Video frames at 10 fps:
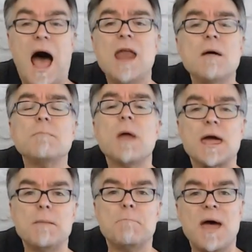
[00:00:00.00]
I'm not
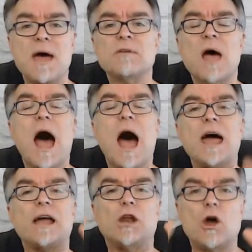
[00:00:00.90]
going to mess. I
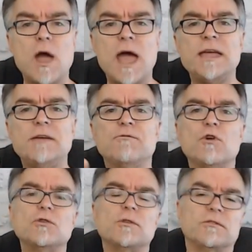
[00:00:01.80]
like low hanging
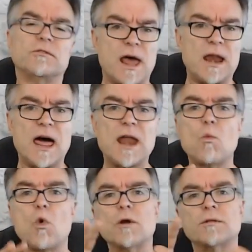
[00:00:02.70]
fruit that's not a lot
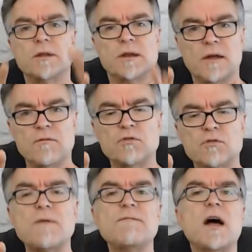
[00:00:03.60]
of work, that delivers
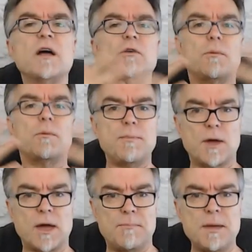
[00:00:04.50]
great value, that people
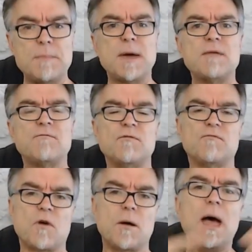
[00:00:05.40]
get a big benefit
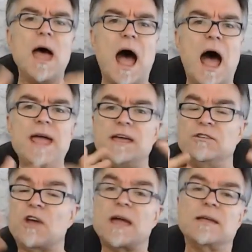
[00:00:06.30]
from, i.e., a
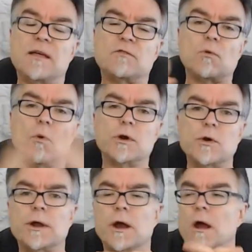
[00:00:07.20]
check, and that's what we're
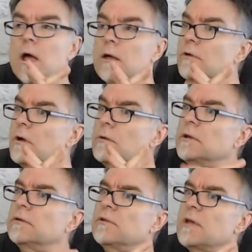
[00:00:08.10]
doing here. So I'm
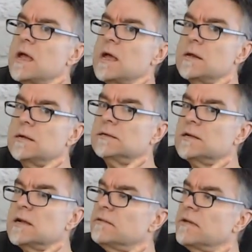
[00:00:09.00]
just saying.
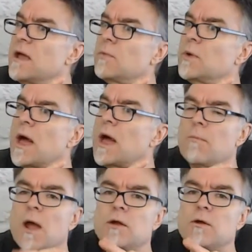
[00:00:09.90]
Just saying, we got a
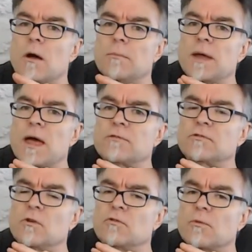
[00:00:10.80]
brand new help
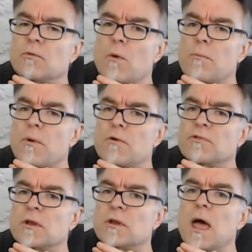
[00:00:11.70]
desk, new support
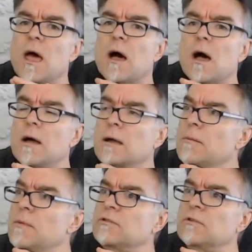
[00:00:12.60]
person, uh,
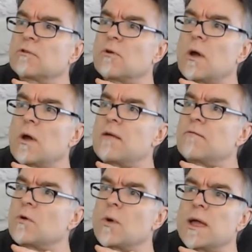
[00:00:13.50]
commissions going out
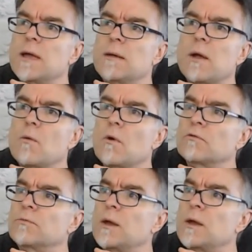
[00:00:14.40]
every week,
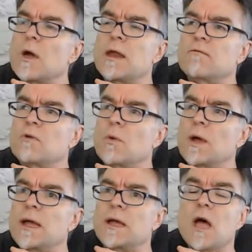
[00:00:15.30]
payrolls being run every
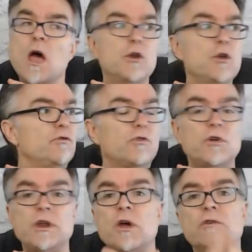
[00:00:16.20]
week, new
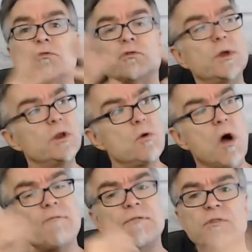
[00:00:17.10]
studios, three new
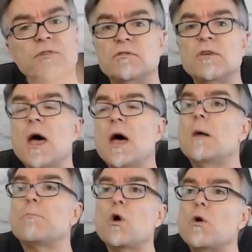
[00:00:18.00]
offices,
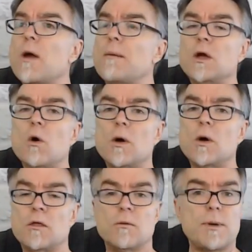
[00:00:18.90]
programming going
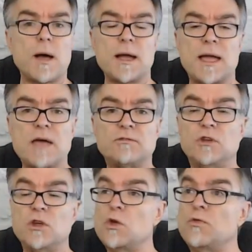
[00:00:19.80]
into the podcast.
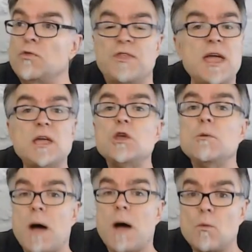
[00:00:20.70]
Do you think
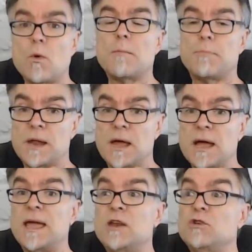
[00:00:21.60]
you might want to
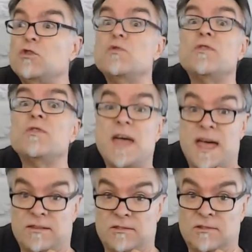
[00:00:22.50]
plug into
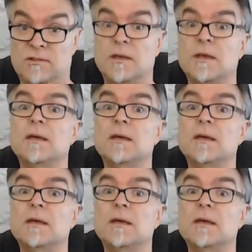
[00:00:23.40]
this?